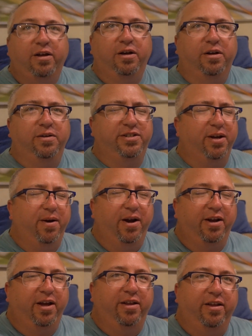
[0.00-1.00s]
Oh,
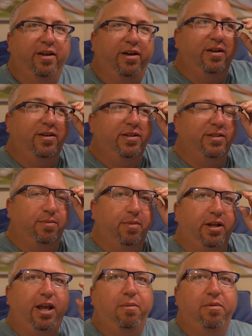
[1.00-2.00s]
sorry, I got
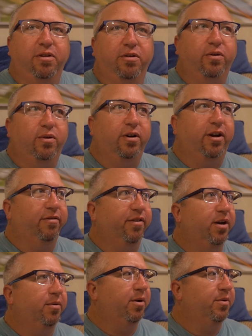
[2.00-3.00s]
somebody came to the door. I
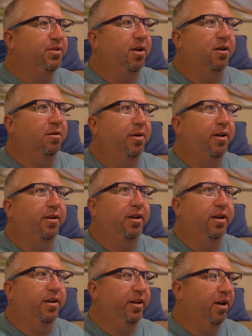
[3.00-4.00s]
forgot what I was talking
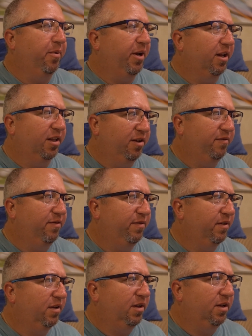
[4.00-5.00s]
about. Yeah, we gotta
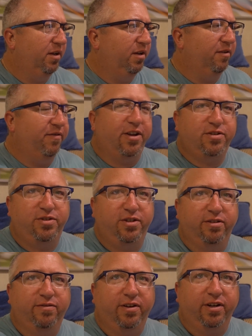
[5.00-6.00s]
leave. Fashion
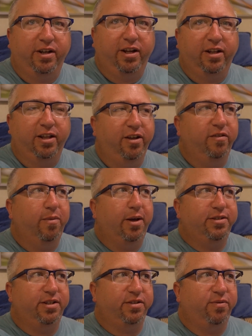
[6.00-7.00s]
to the Fun can leave
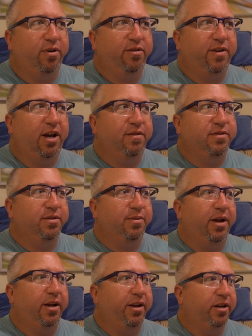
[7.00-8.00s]
about 6:45, so
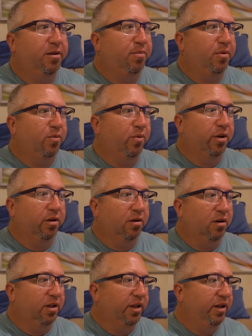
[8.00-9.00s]
we gotta get up real
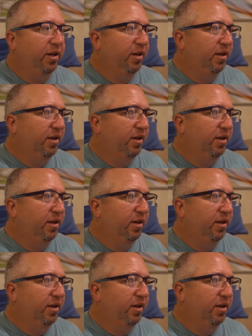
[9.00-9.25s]
early.